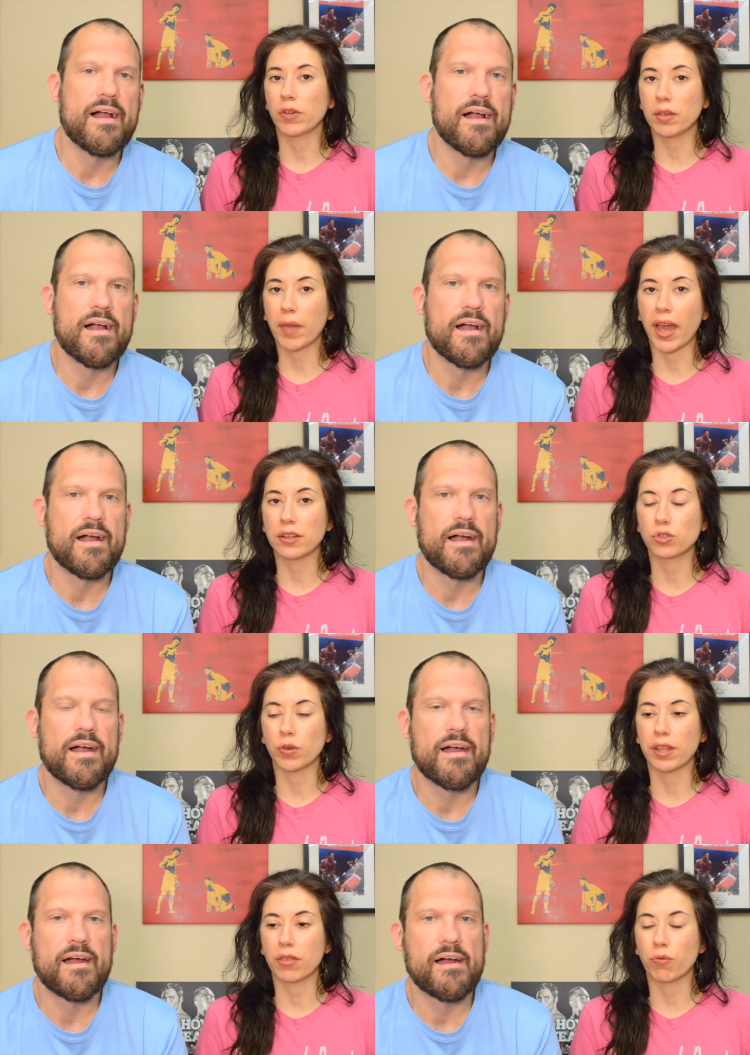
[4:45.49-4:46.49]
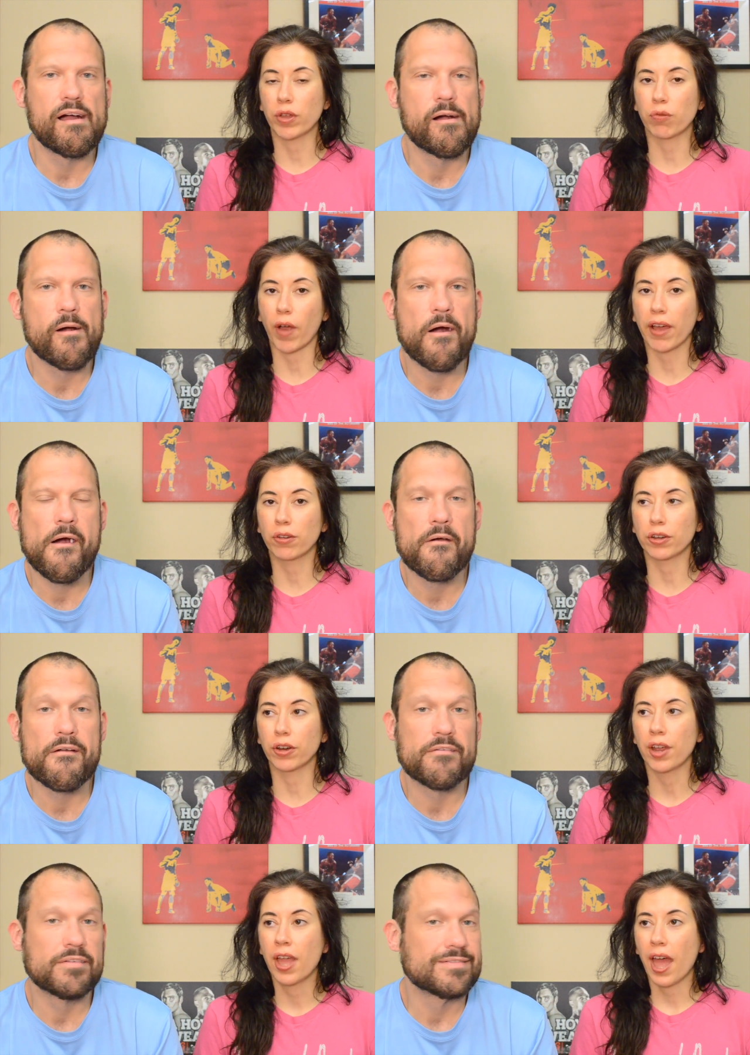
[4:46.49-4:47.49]
Speaker 1: rematch with with
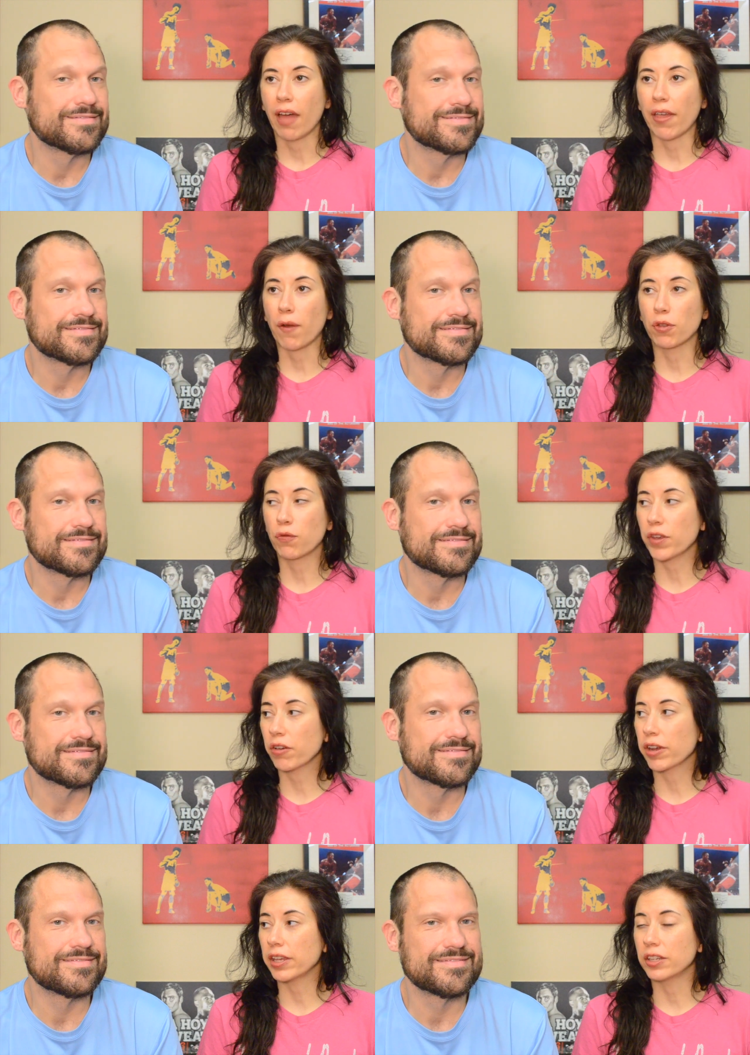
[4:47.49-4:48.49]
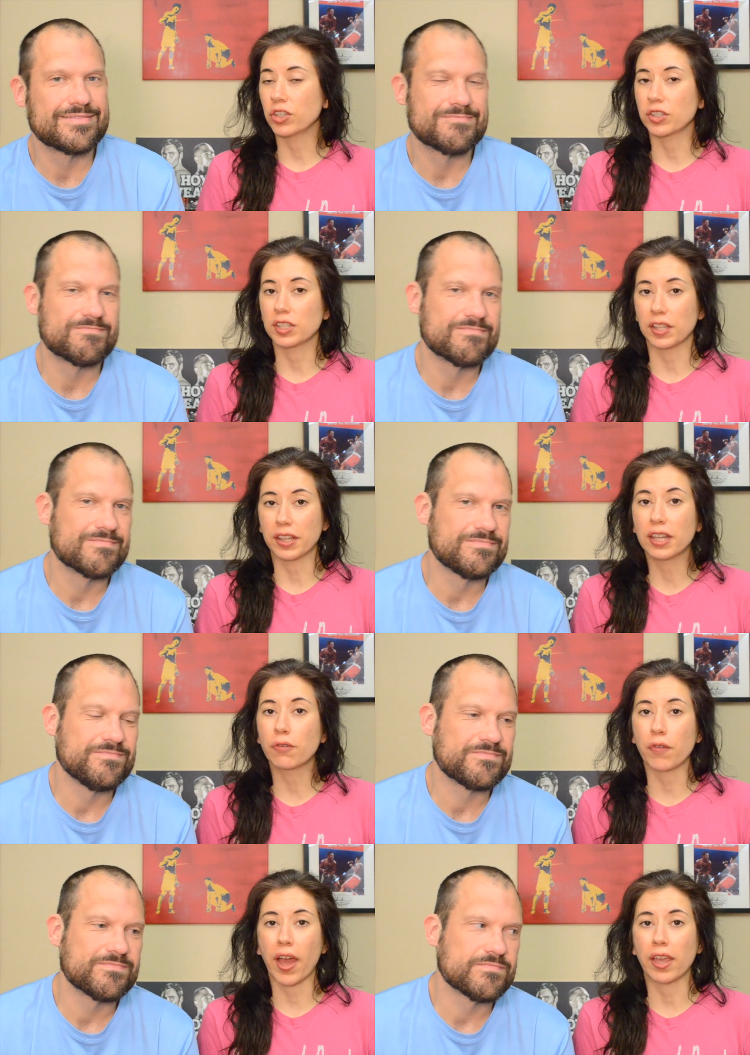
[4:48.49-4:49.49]
Wilder allows Fury to just
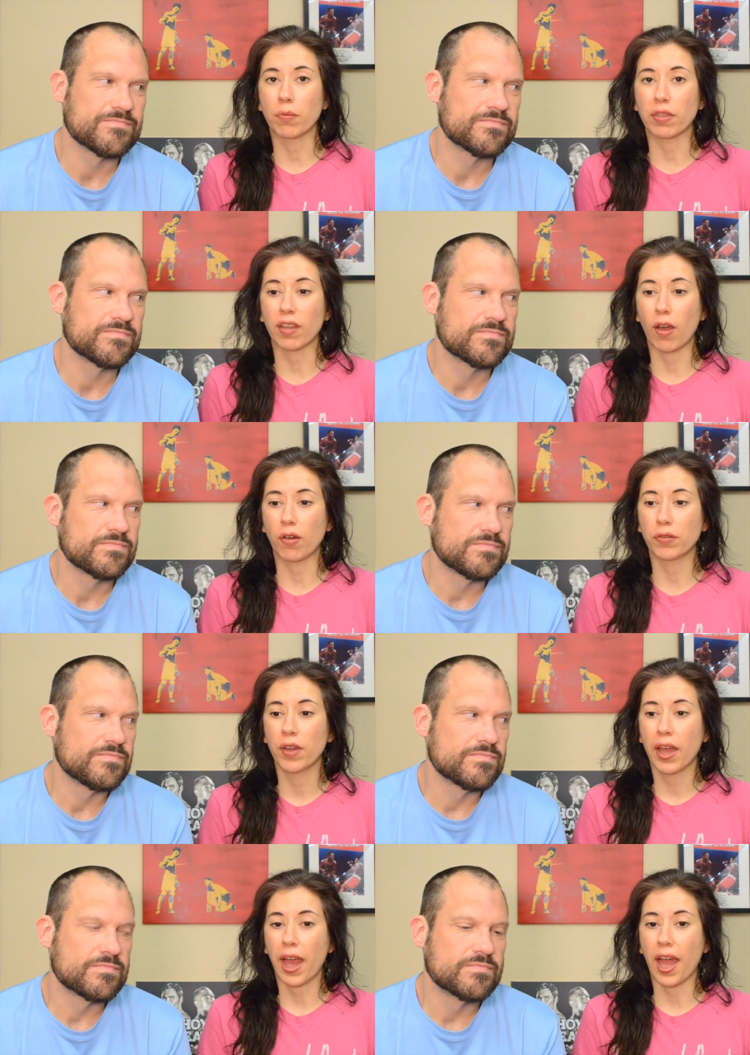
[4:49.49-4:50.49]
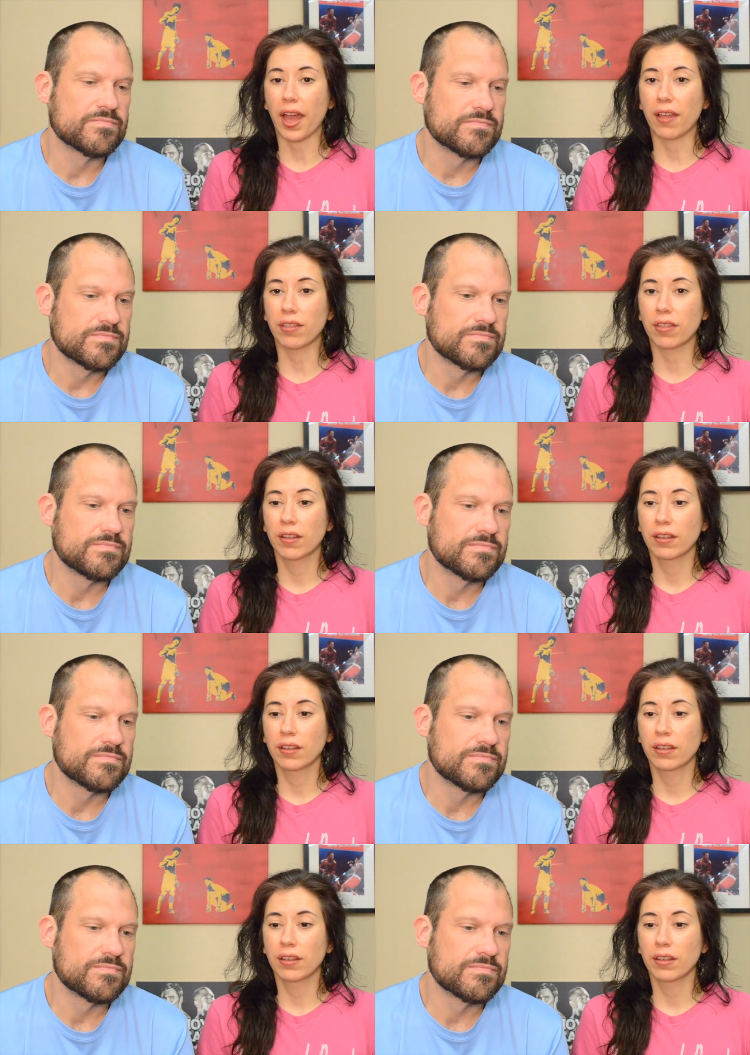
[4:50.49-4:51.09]
solidify himself as,